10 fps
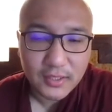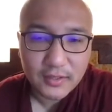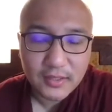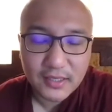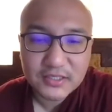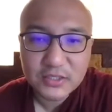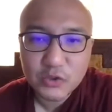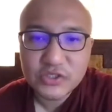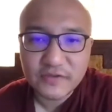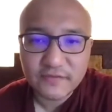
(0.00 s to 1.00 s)

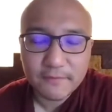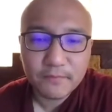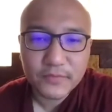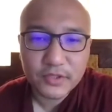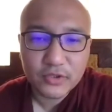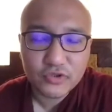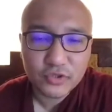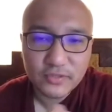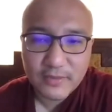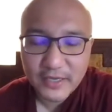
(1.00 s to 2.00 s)
exclusive to
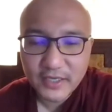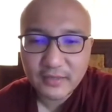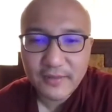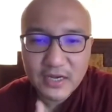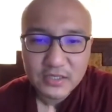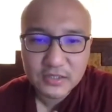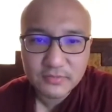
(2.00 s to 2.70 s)
the Mahayana practice,